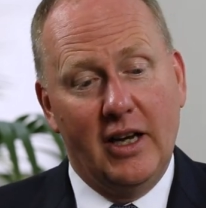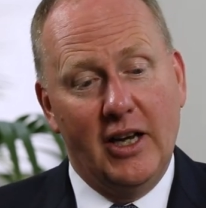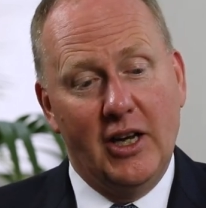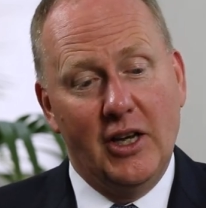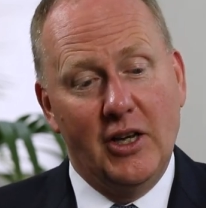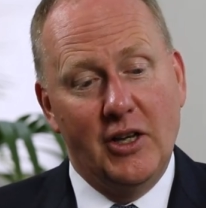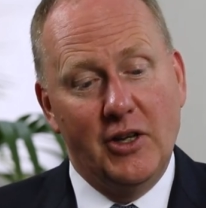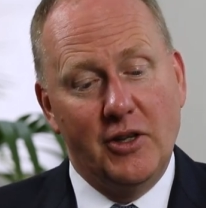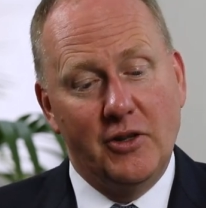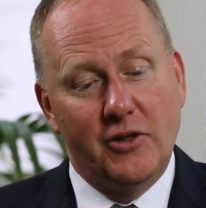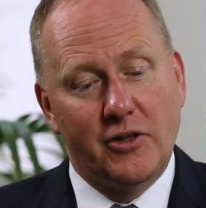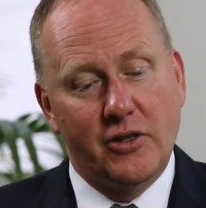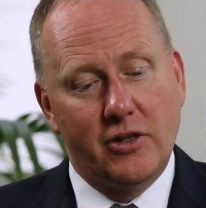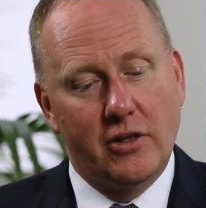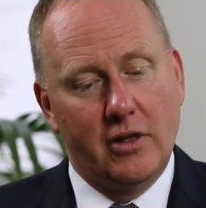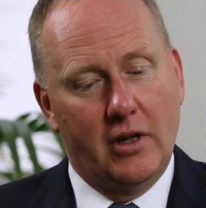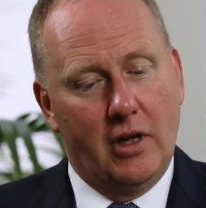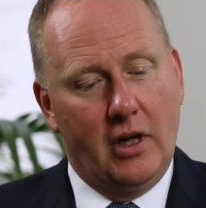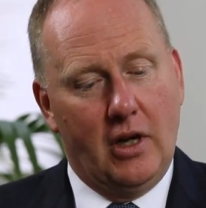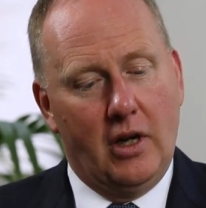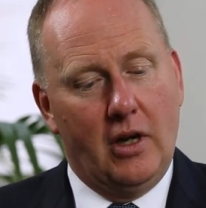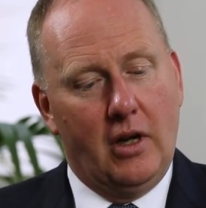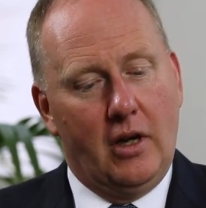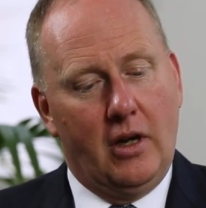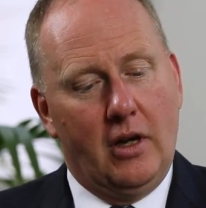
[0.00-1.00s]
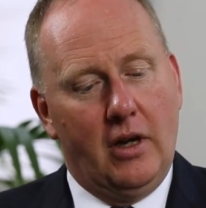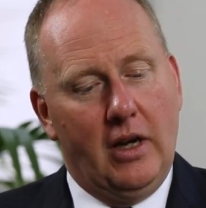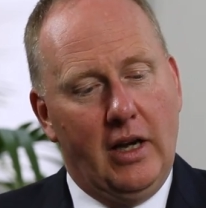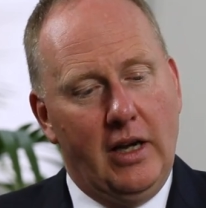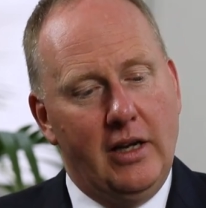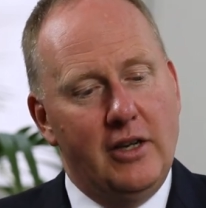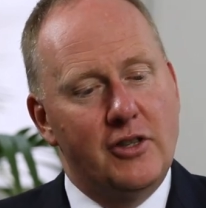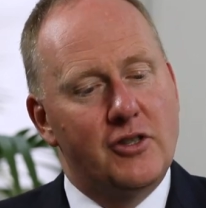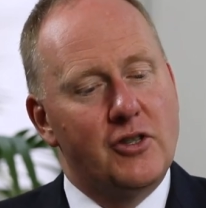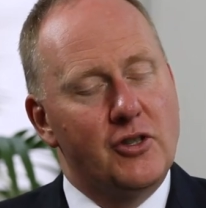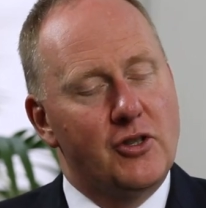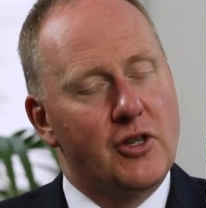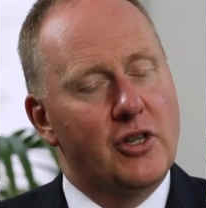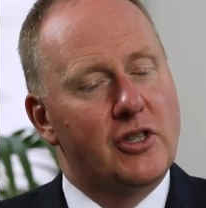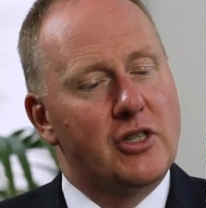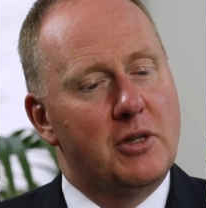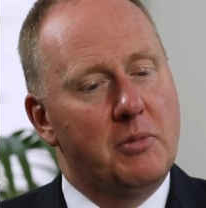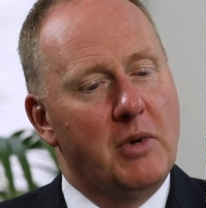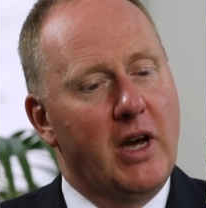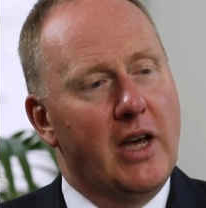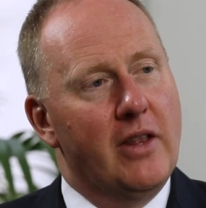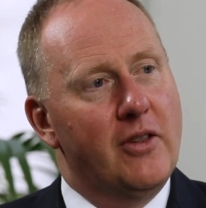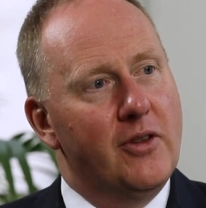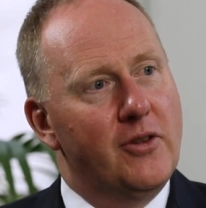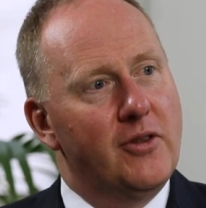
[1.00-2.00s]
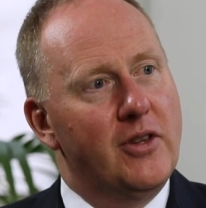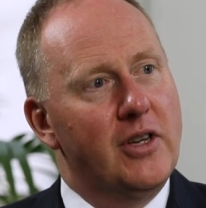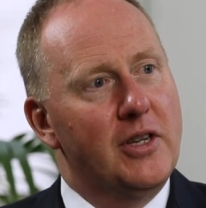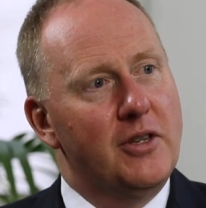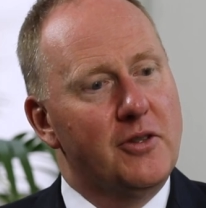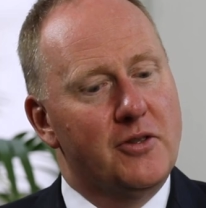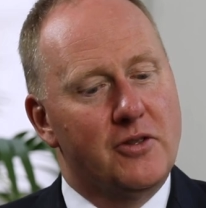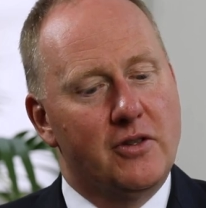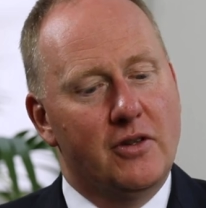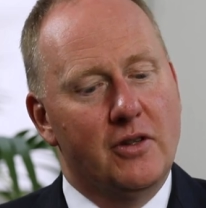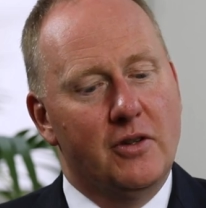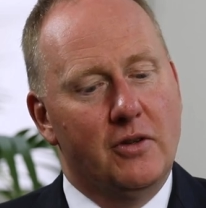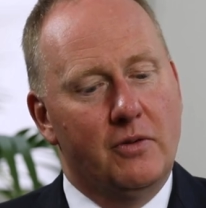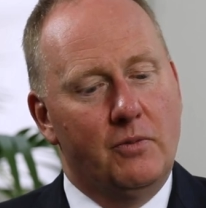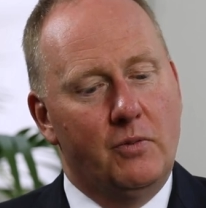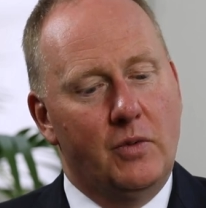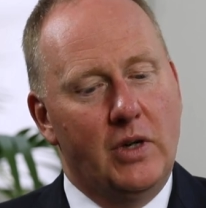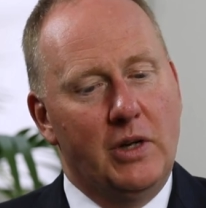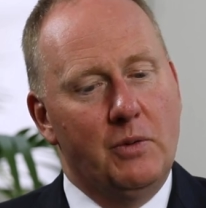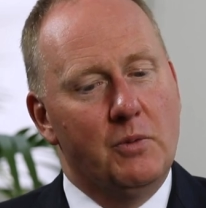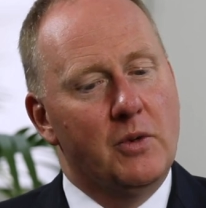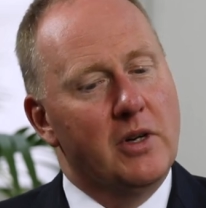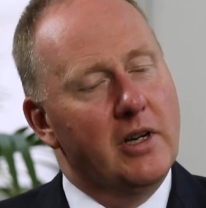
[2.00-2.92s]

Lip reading: Is it isn't just about the things that we